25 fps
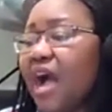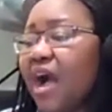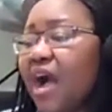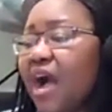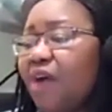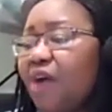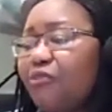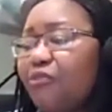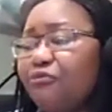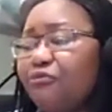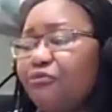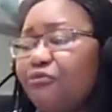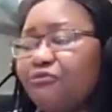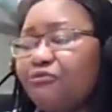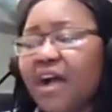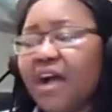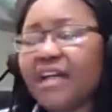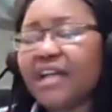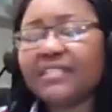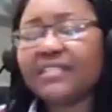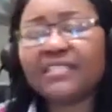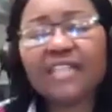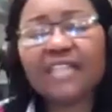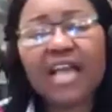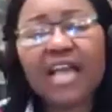how
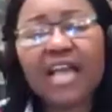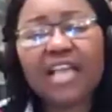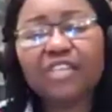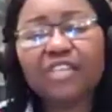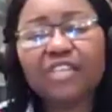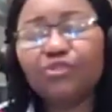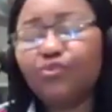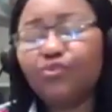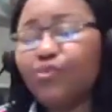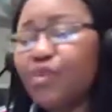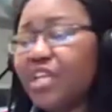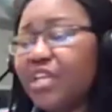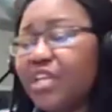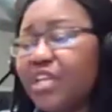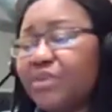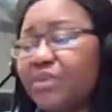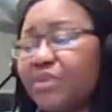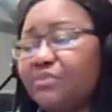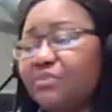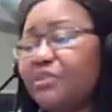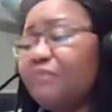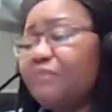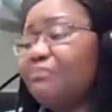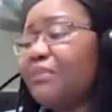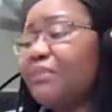fast are
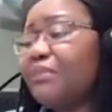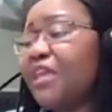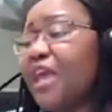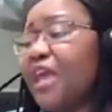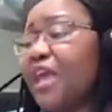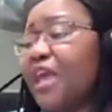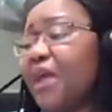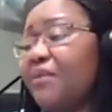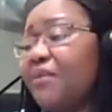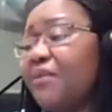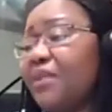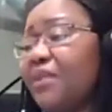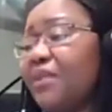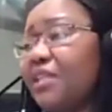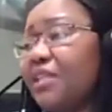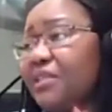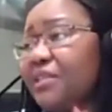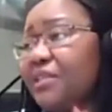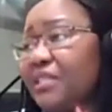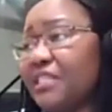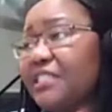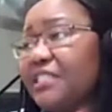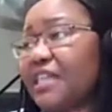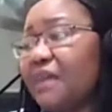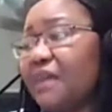we
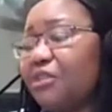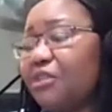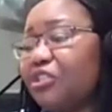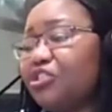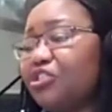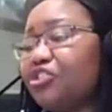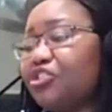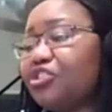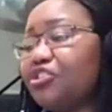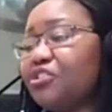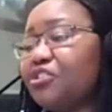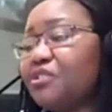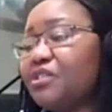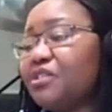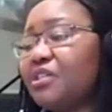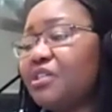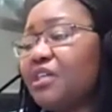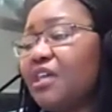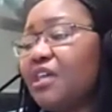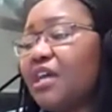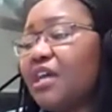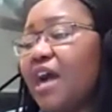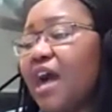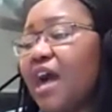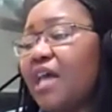repairing the damage?
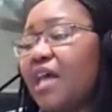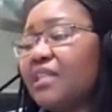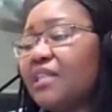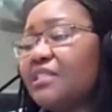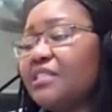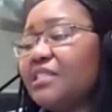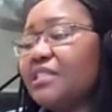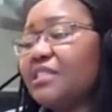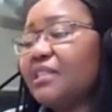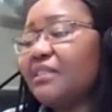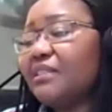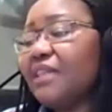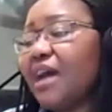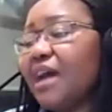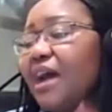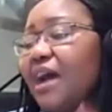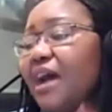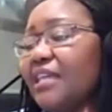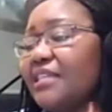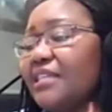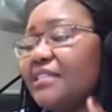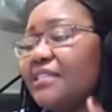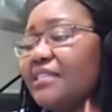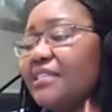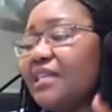
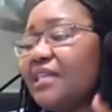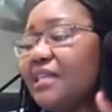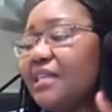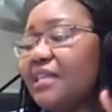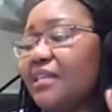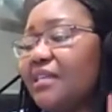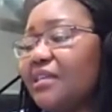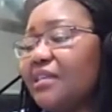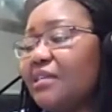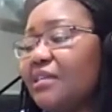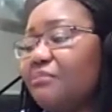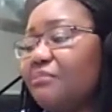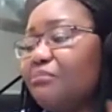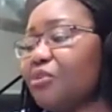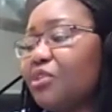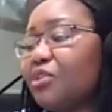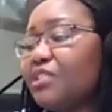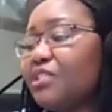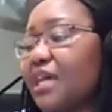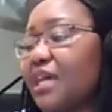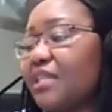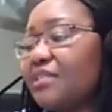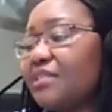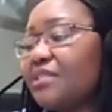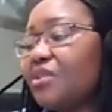And that is
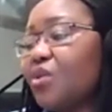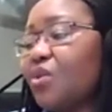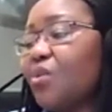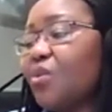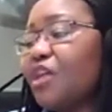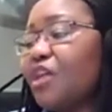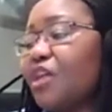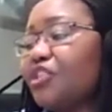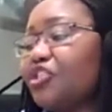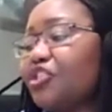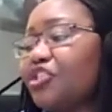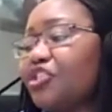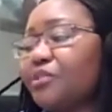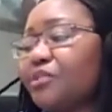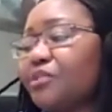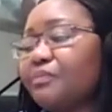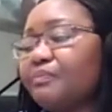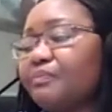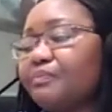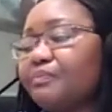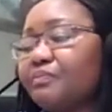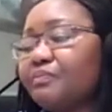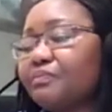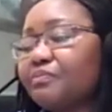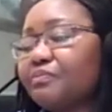the
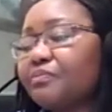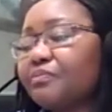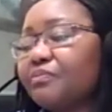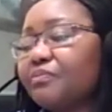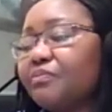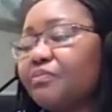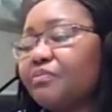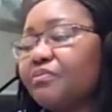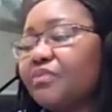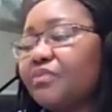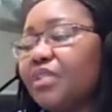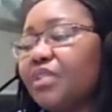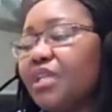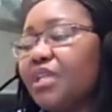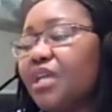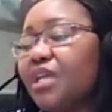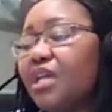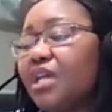important question.